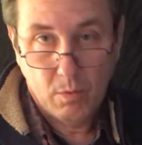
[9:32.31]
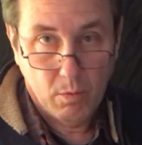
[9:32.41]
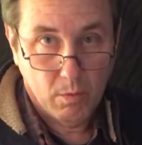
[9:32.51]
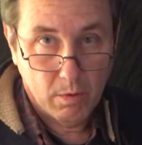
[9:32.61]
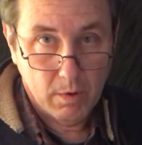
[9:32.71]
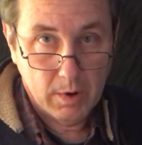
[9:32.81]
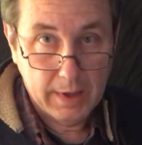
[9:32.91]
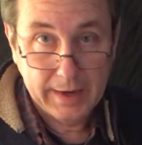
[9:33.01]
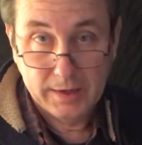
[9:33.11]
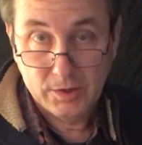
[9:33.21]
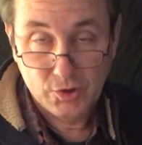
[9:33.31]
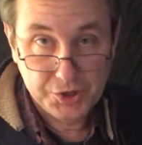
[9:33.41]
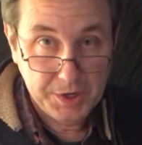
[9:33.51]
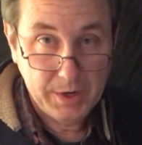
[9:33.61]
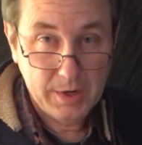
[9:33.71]
or like
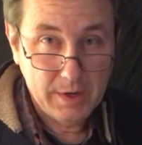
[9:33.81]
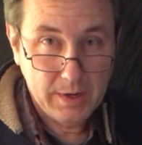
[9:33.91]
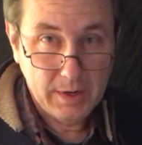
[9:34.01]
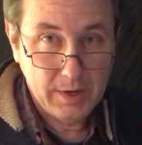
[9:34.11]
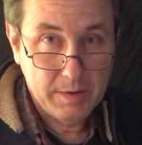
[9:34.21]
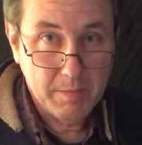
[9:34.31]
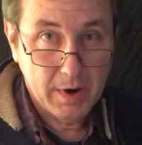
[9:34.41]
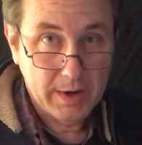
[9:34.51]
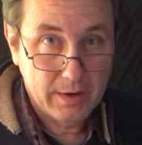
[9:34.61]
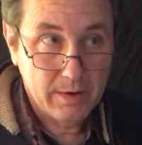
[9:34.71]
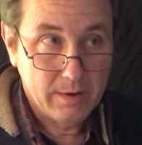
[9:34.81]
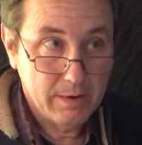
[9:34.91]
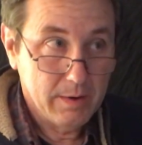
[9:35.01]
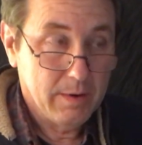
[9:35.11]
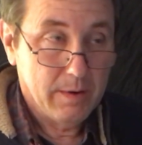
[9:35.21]
G, E minor,
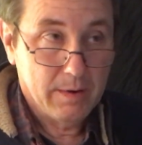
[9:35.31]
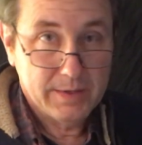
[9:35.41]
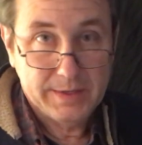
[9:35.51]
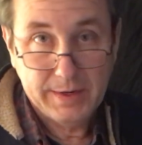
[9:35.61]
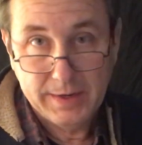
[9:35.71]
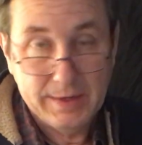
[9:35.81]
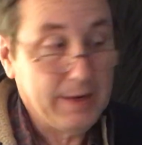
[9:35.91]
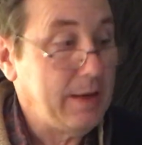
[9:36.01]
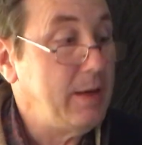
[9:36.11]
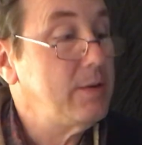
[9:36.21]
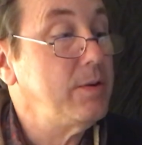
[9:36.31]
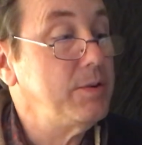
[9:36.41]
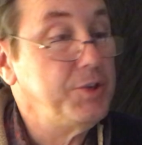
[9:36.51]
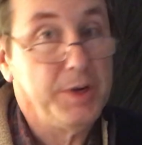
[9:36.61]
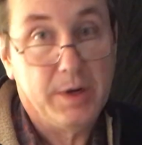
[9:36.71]
C, D. There's
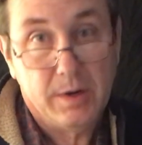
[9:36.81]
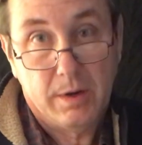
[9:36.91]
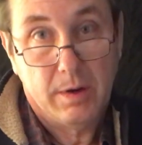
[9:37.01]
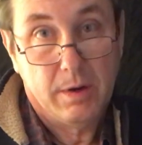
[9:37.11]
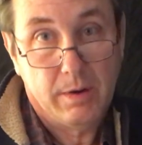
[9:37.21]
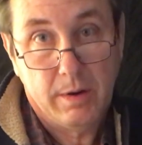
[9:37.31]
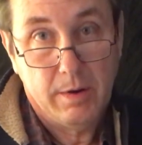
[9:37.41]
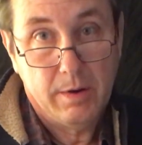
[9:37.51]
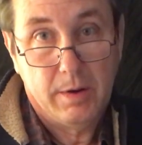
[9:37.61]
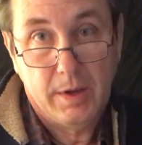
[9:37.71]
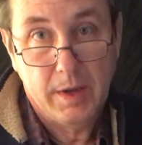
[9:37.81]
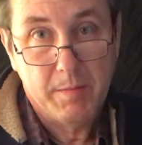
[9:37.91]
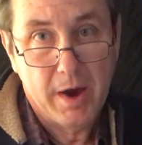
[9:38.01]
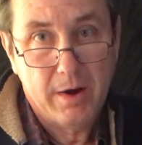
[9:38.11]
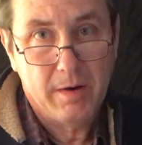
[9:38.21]
G, E
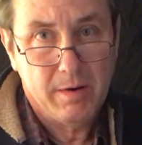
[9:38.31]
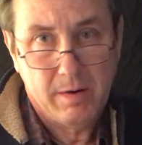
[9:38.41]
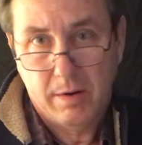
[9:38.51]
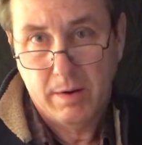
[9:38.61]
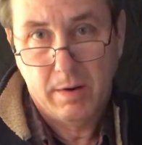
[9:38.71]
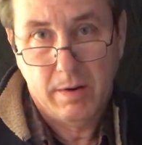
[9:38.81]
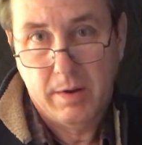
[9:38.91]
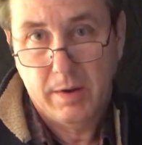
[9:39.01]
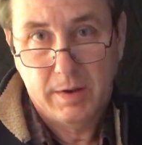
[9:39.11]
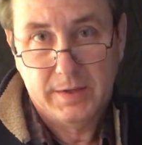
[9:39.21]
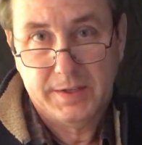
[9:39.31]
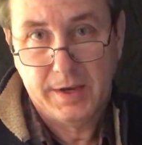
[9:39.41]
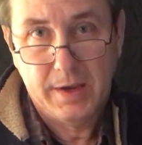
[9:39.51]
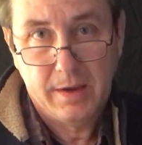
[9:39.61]
minor, C,